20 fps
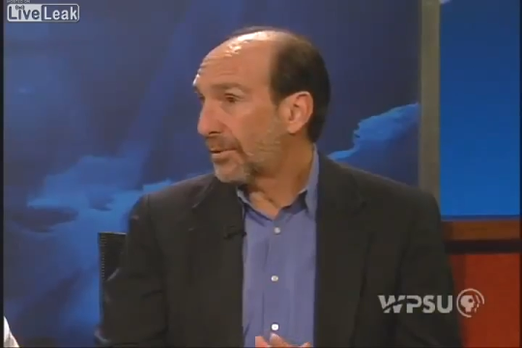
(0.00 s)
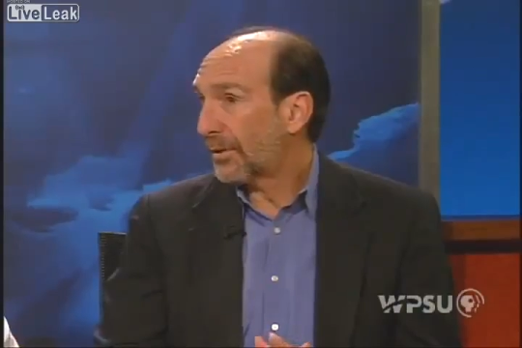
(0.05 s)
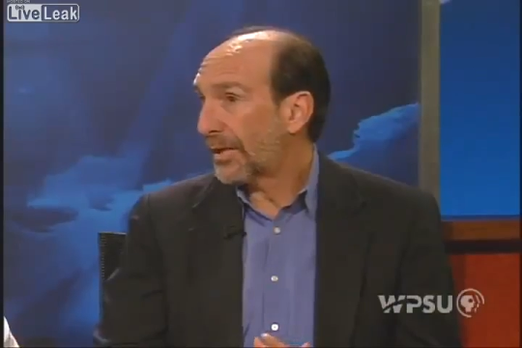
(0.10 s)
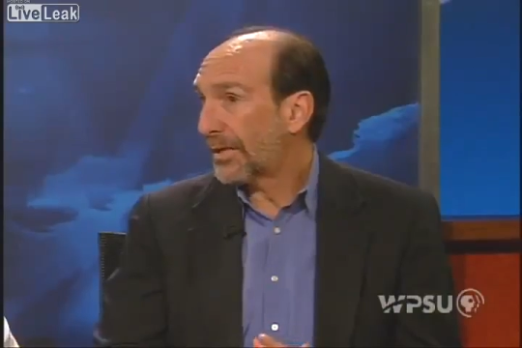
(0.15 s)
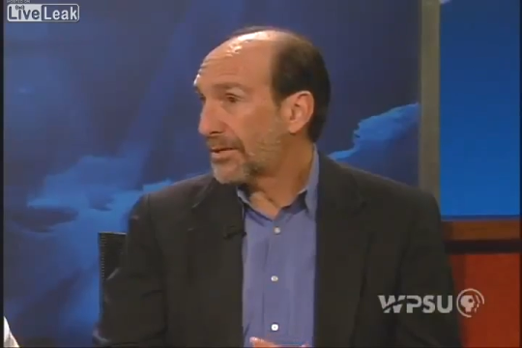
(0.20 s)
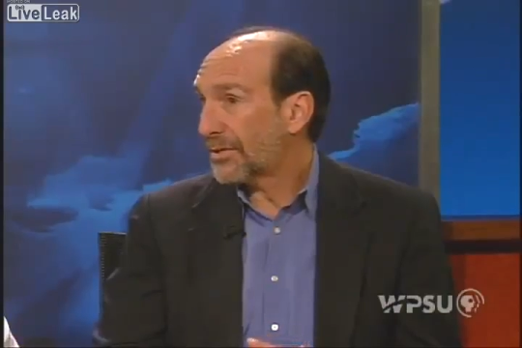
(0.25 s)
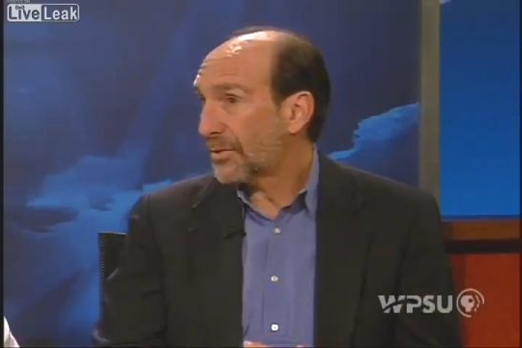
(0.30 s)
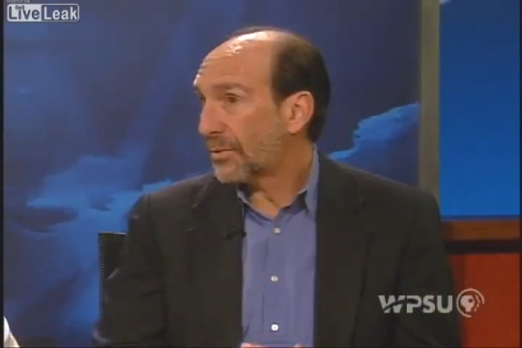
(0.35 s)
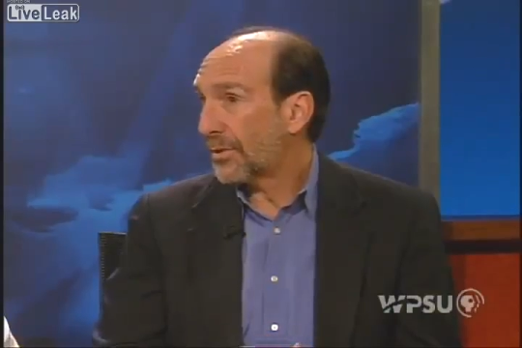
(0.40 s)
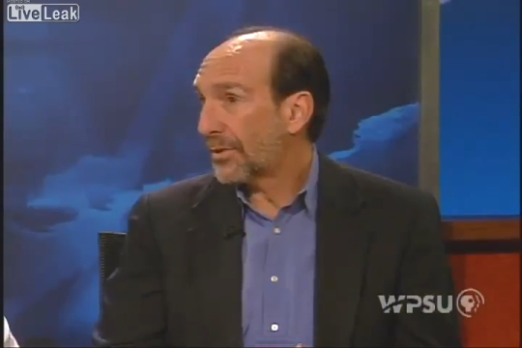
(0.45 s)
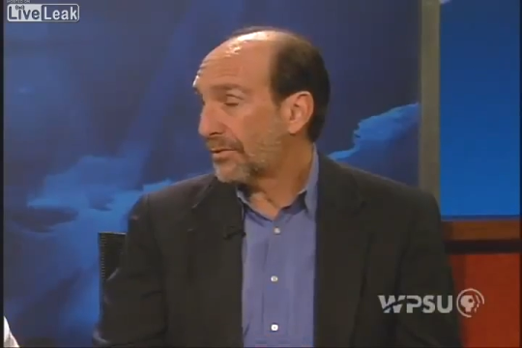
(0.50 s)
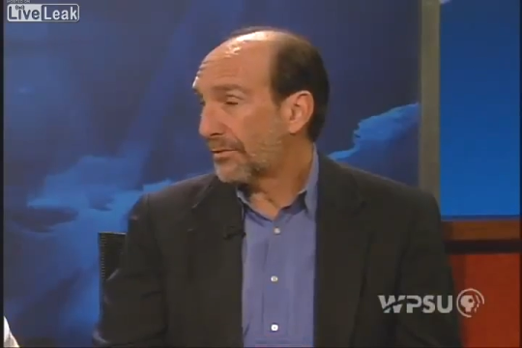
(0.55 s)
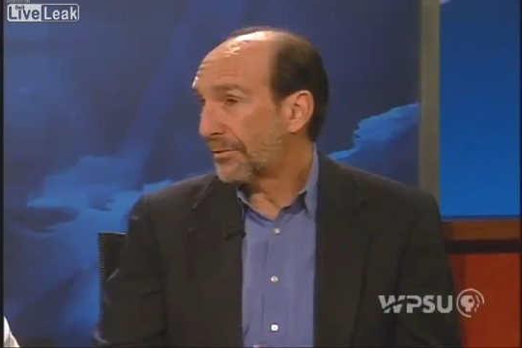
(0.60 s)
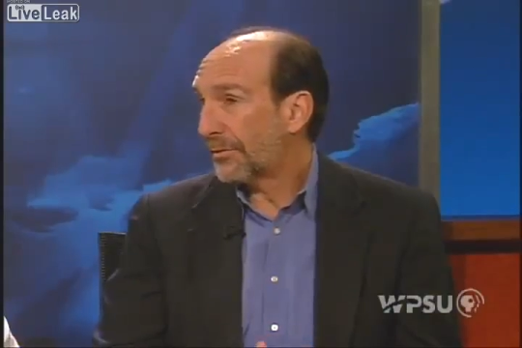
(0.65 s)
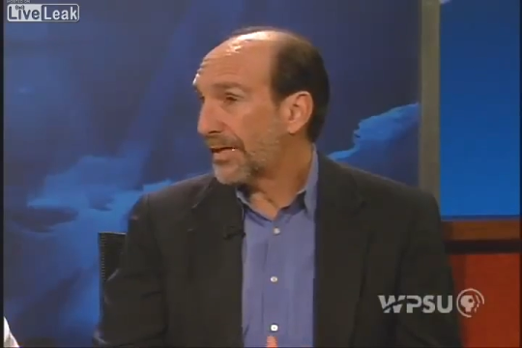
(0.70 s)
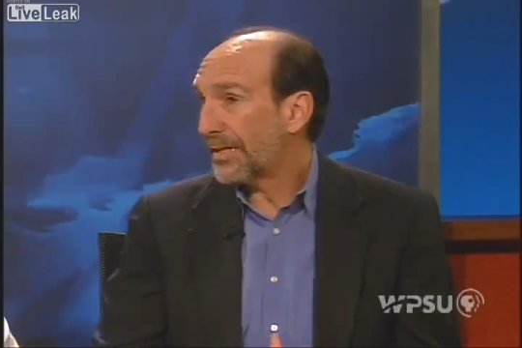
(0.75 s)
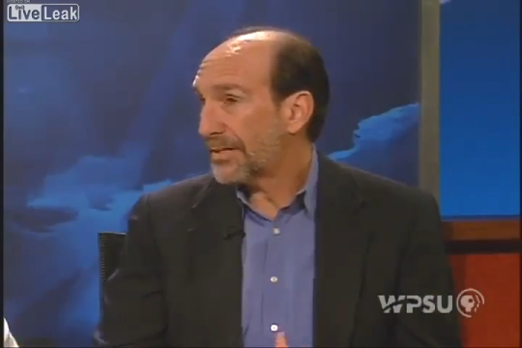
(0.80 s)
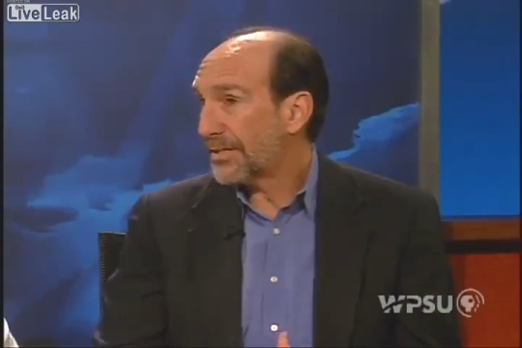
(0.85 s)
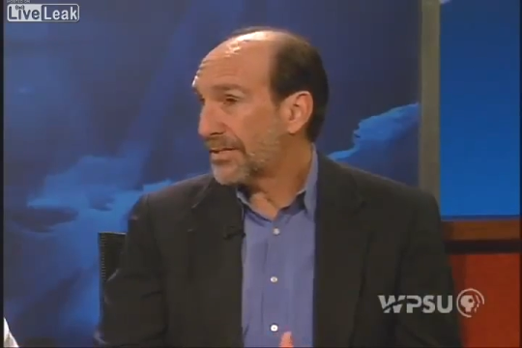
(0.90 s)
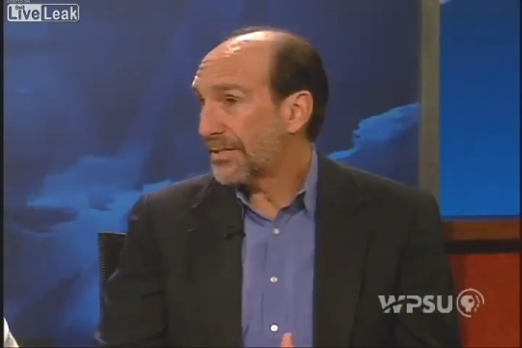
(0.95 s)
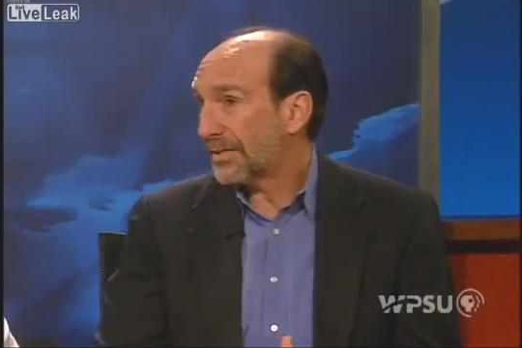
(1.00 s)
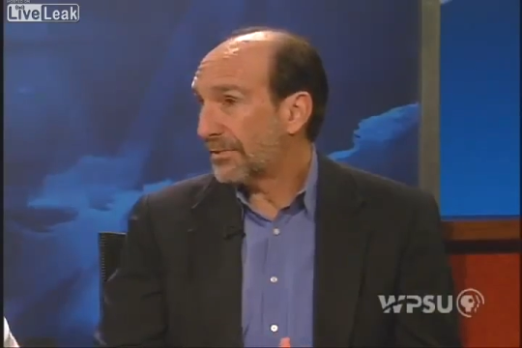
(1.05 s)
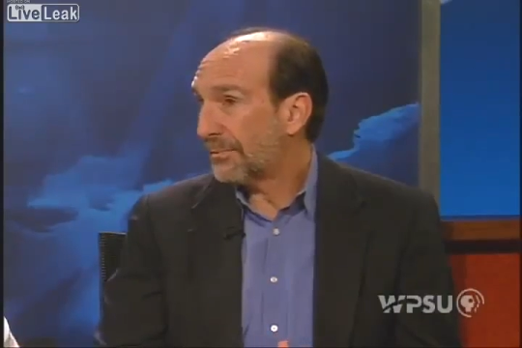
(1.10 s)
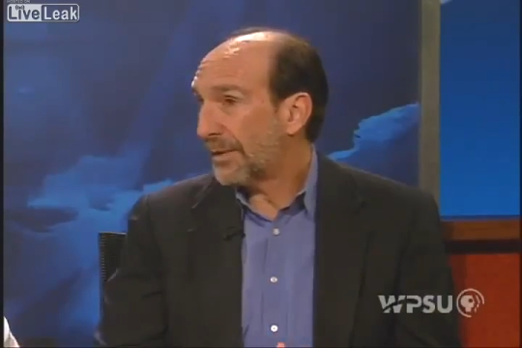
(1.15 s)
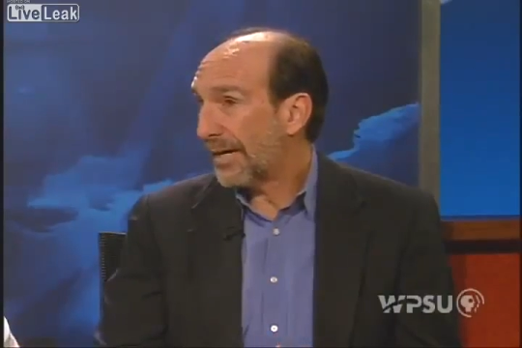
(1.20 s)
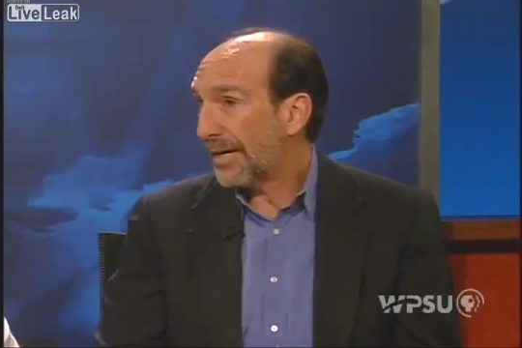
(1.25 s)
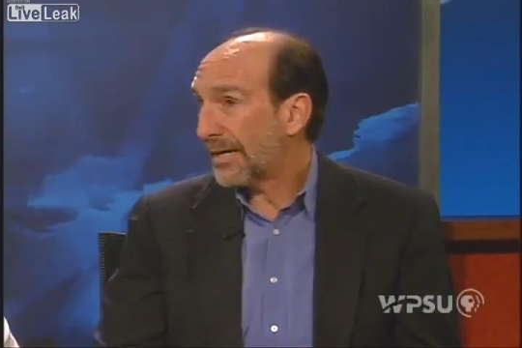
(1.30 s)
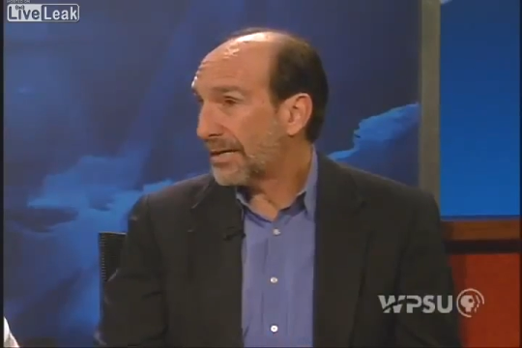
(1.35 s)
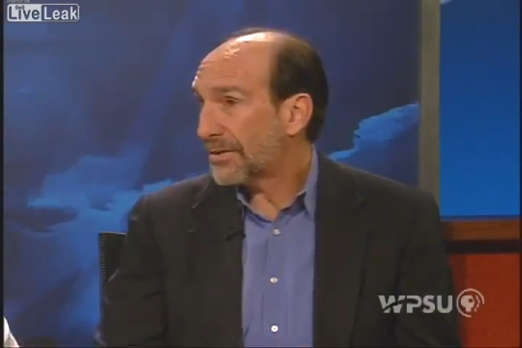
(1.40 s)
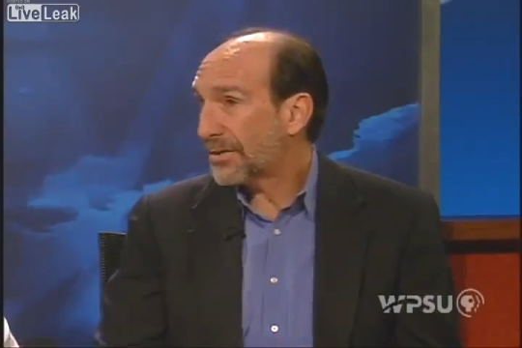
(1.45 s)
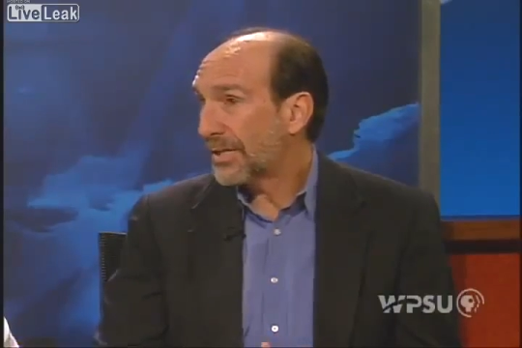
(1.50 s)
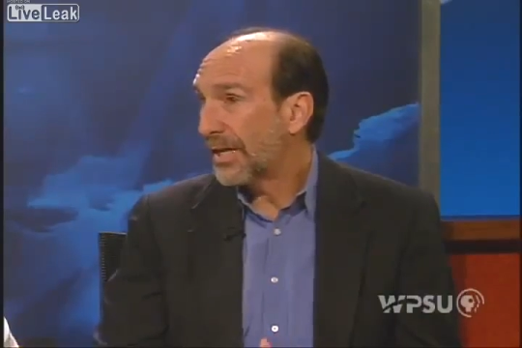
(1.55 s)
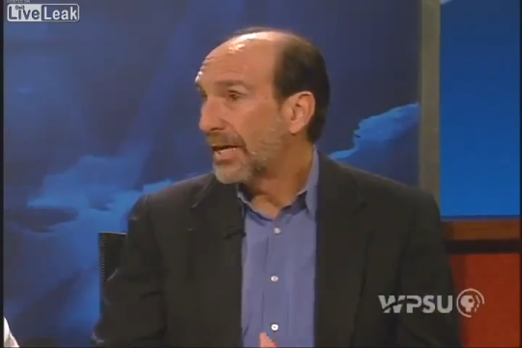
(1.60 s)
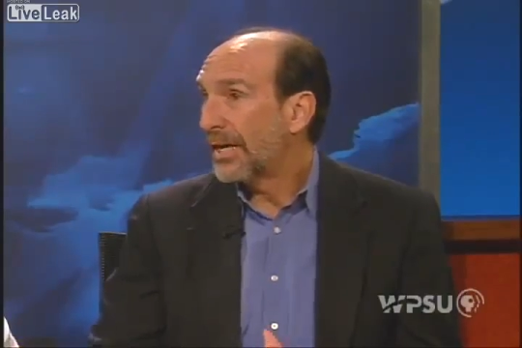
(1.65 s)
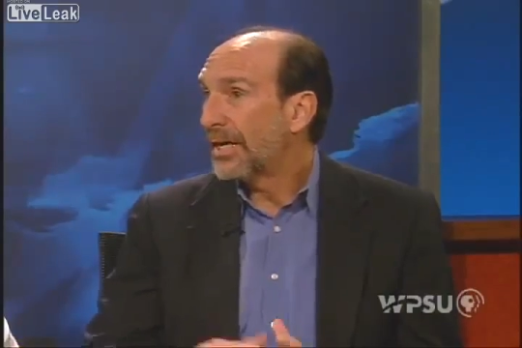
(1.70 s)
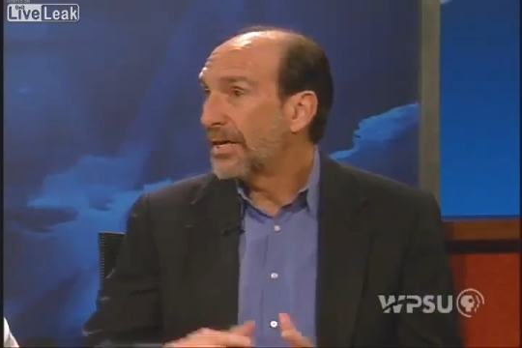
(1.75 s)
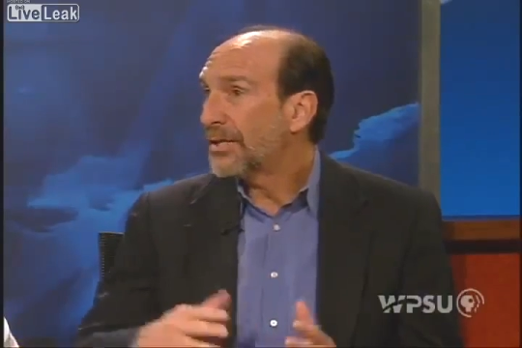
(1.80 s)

placed on their faces and backs.